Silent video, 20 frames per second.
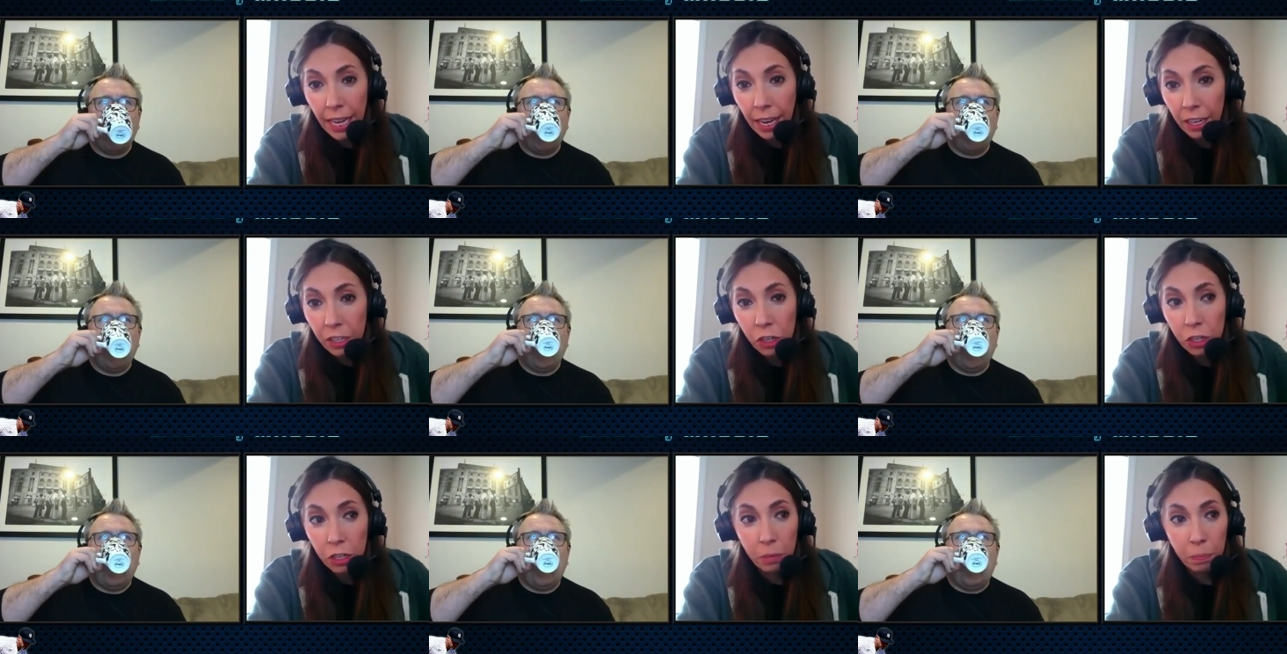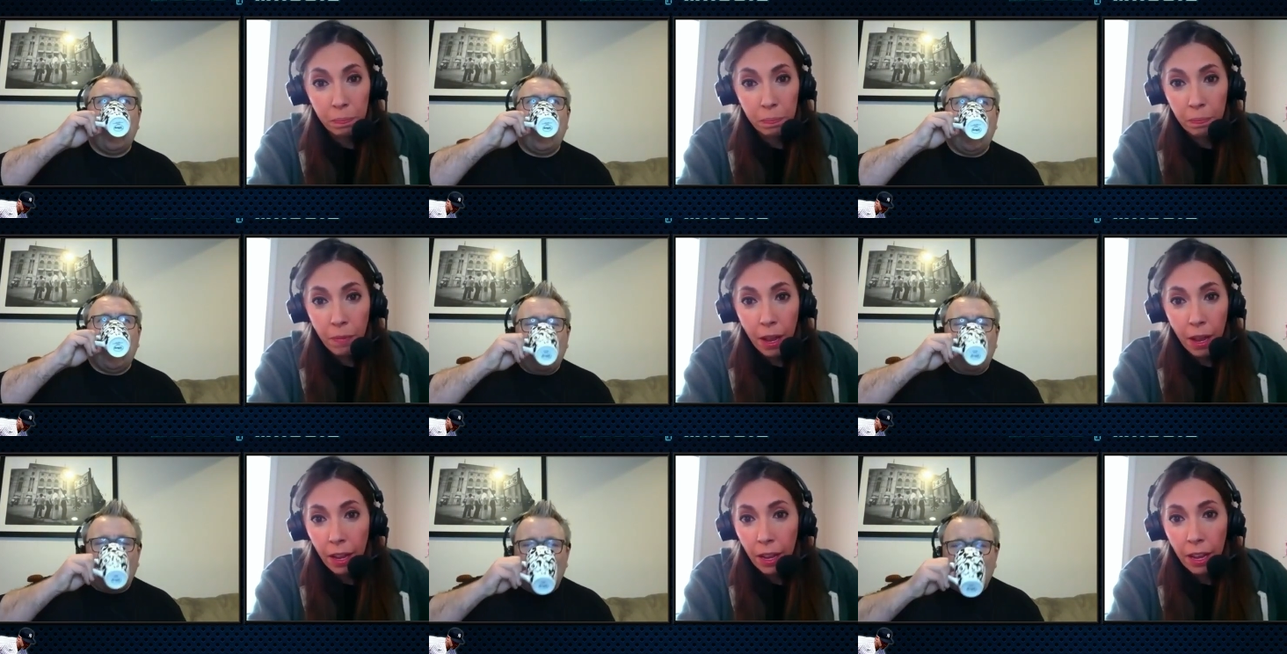Speaker 1: extra
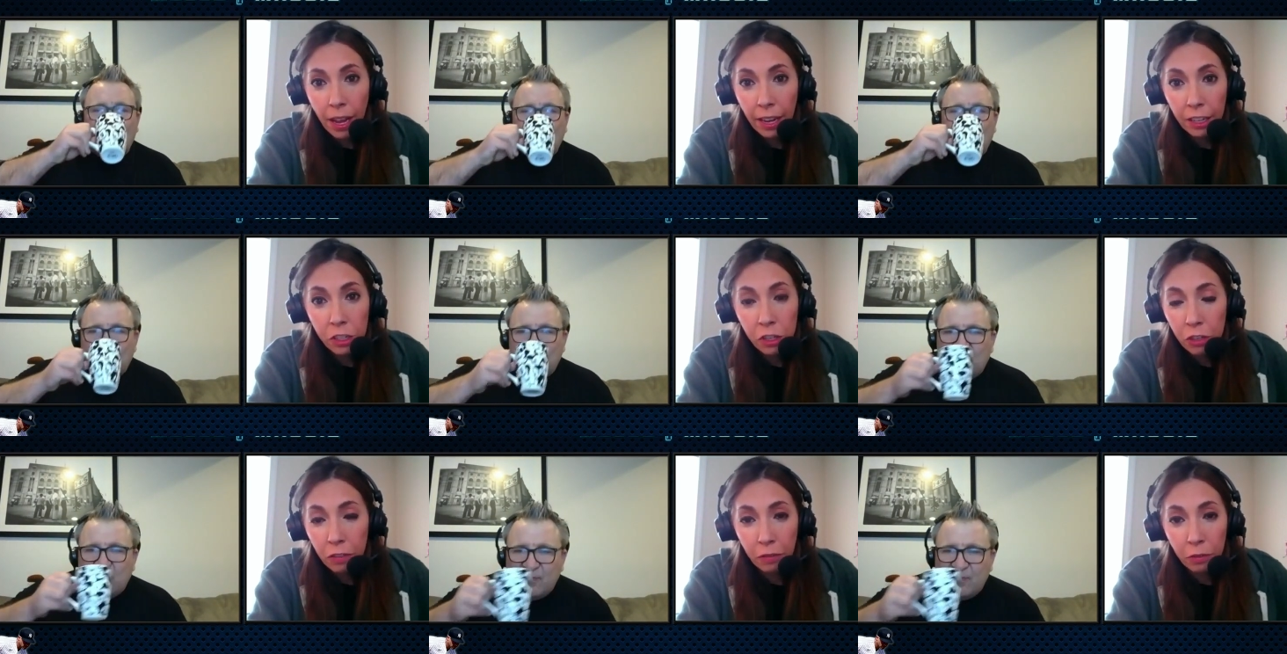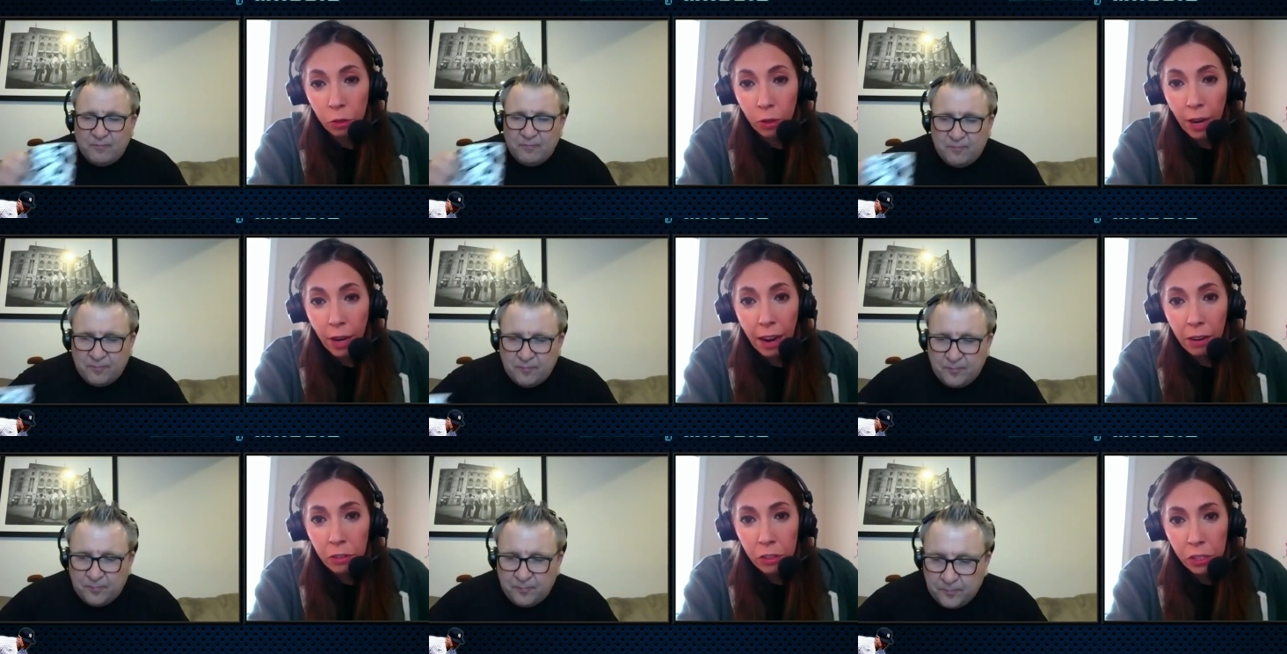extra
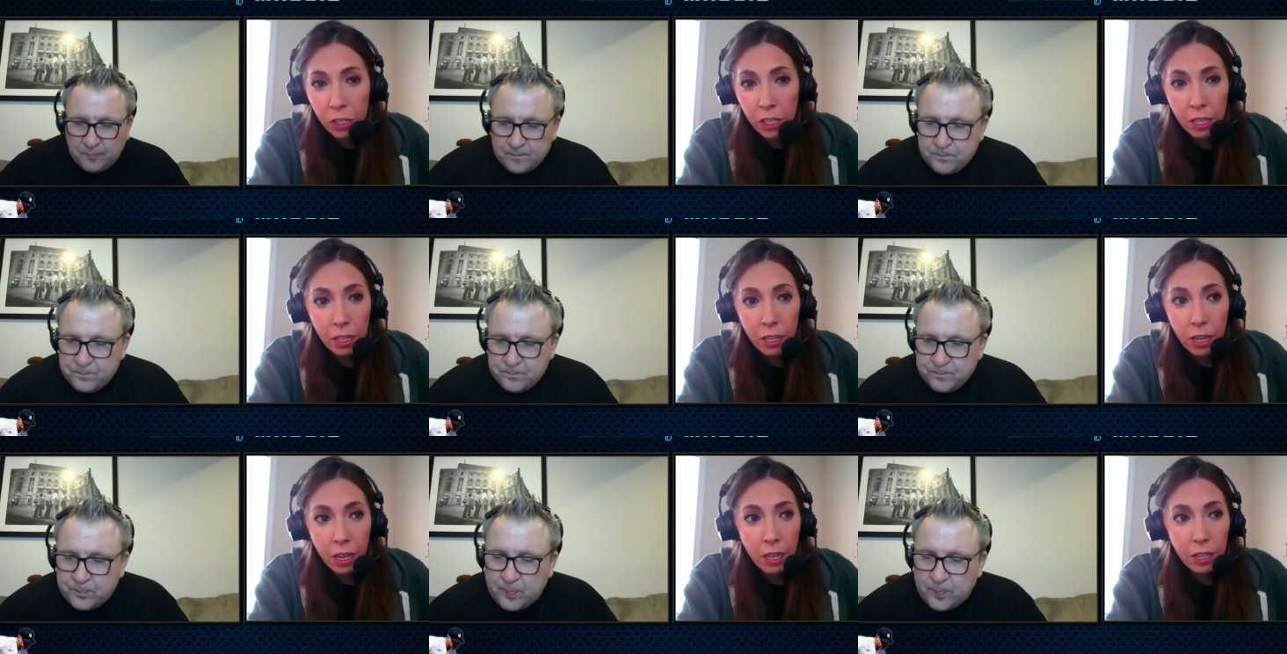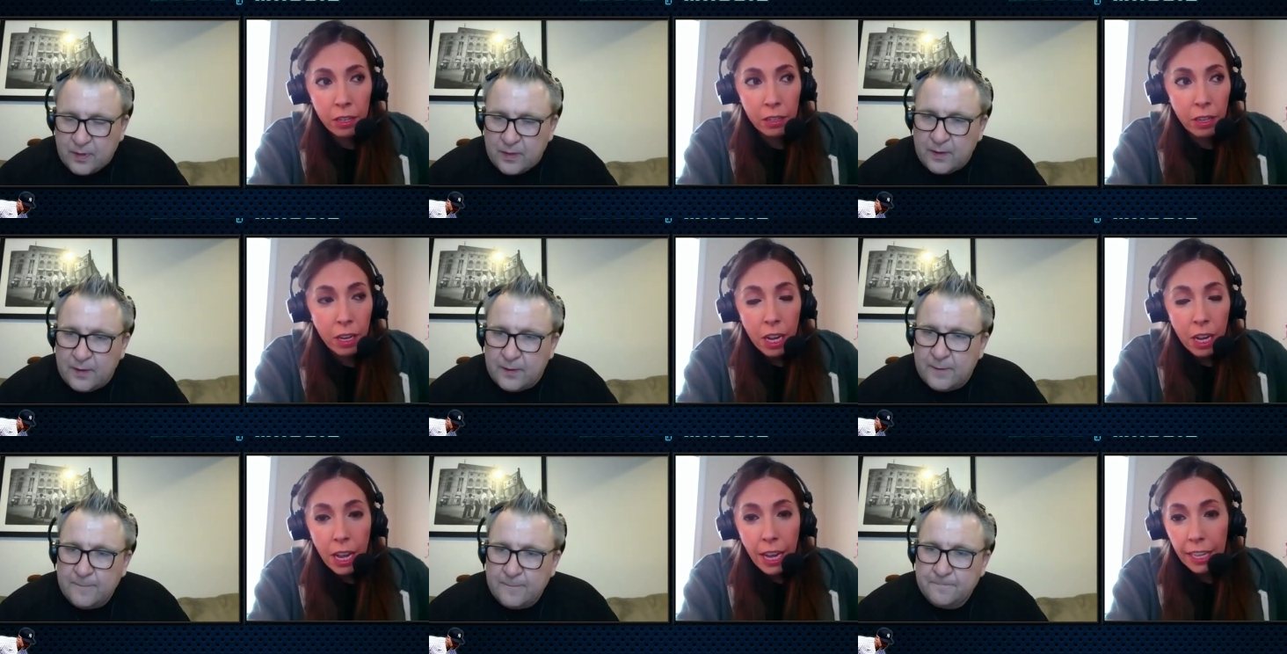grounders, and and
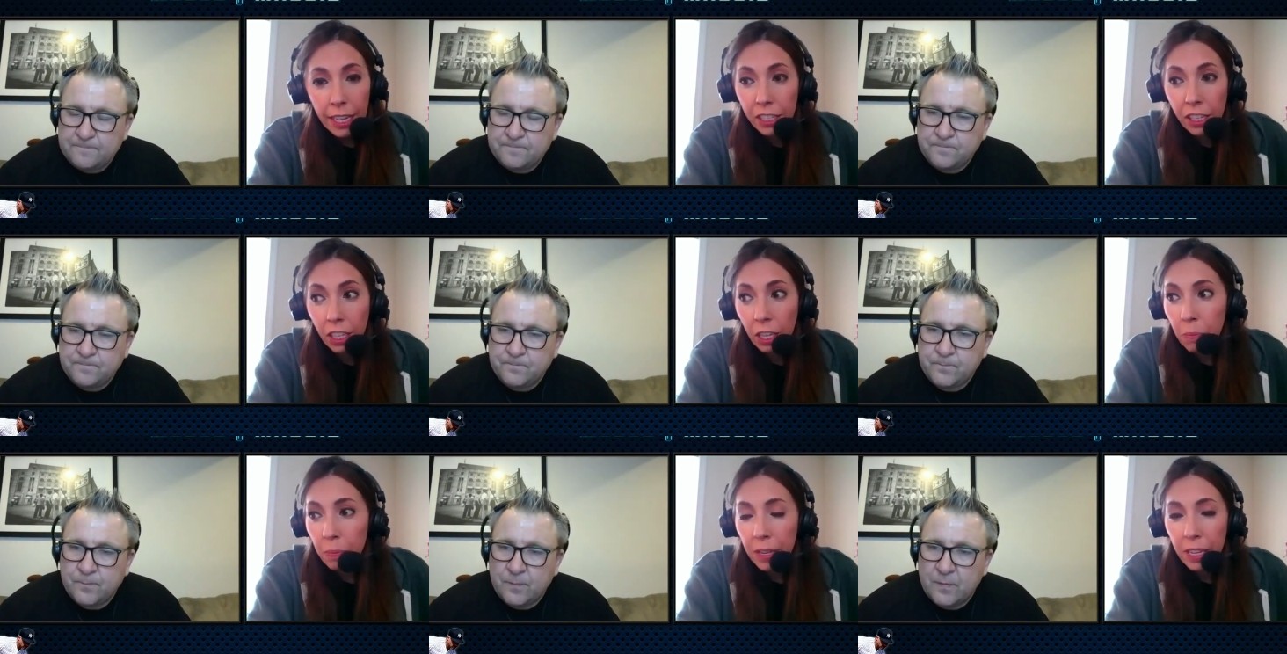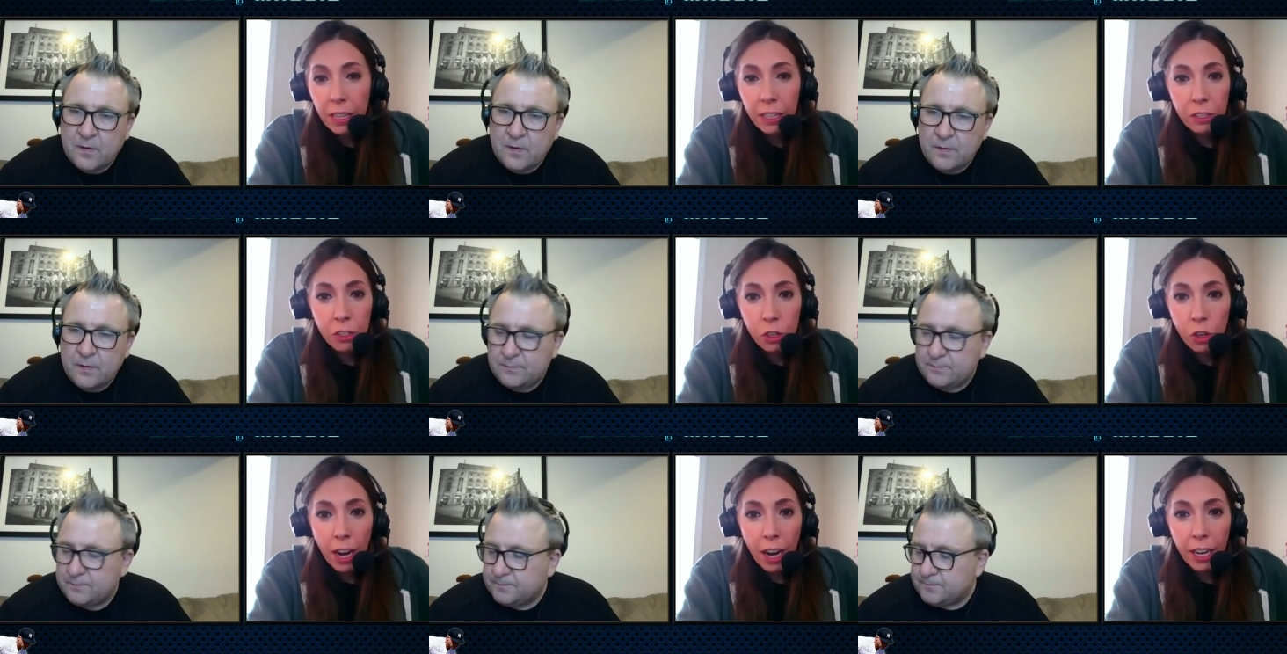it's going to be
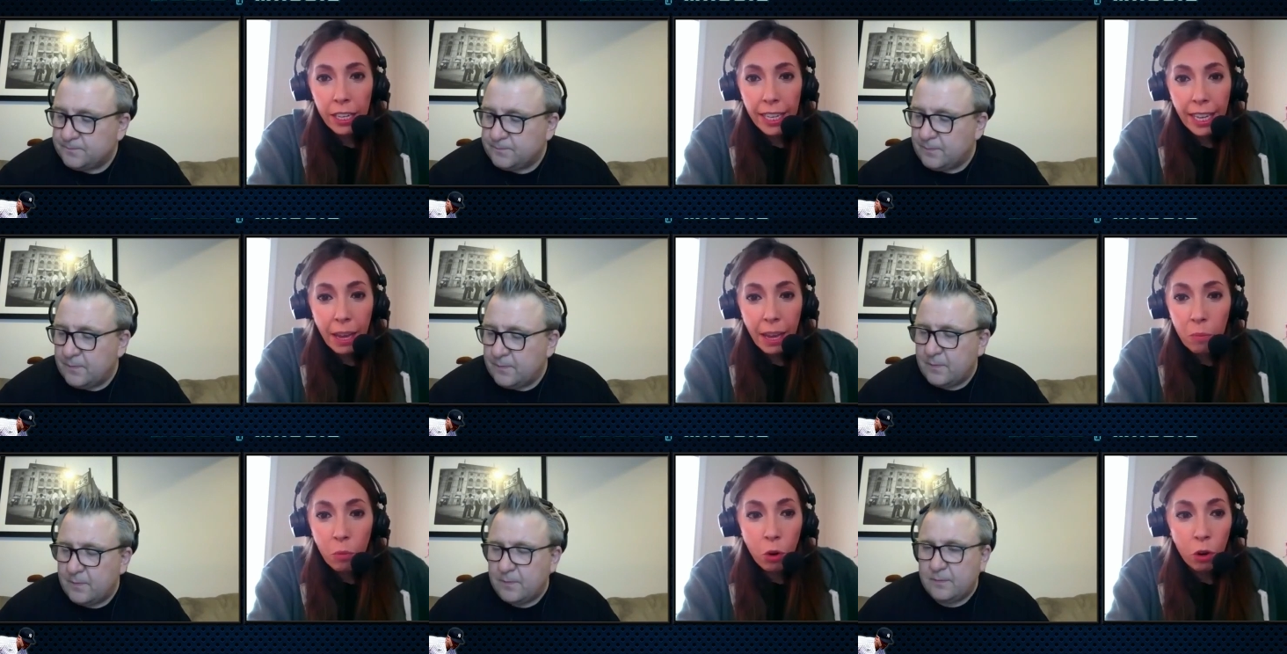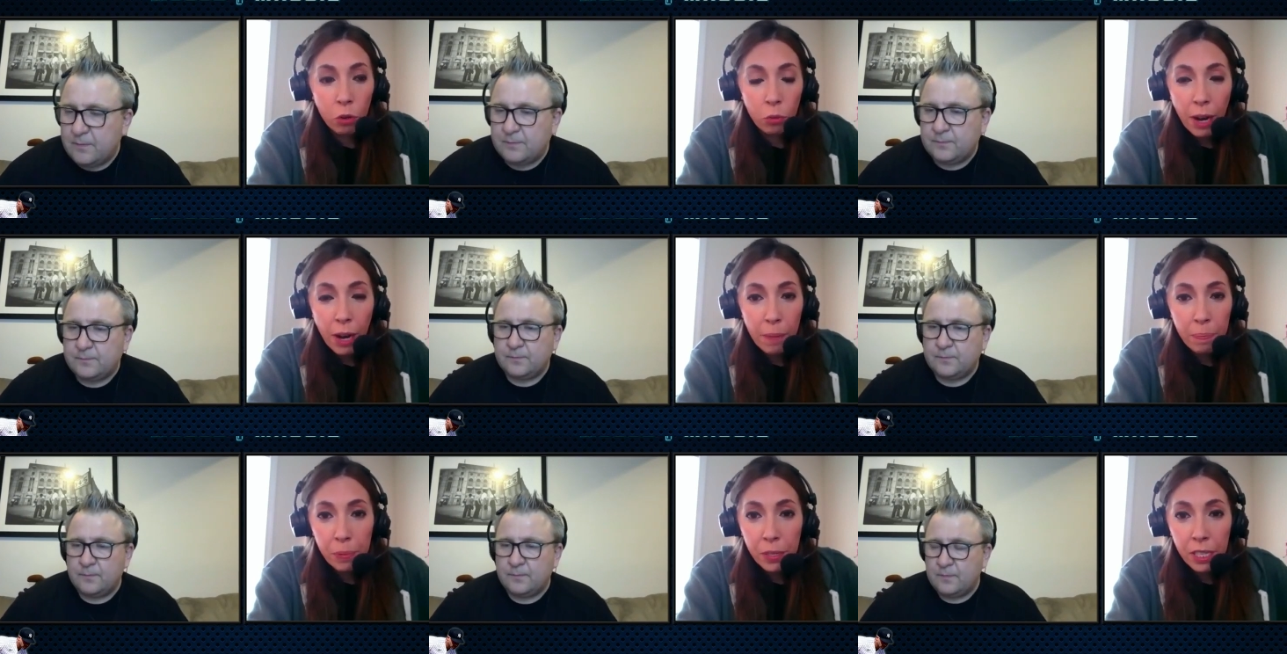trying to get more
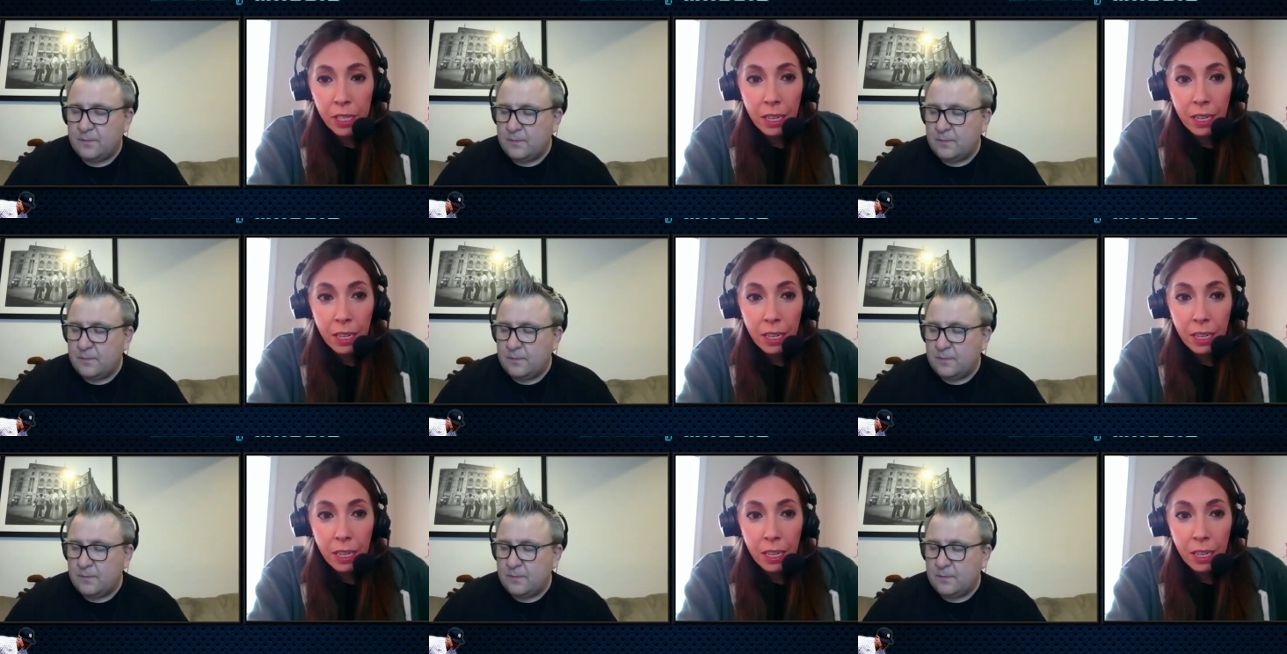reps.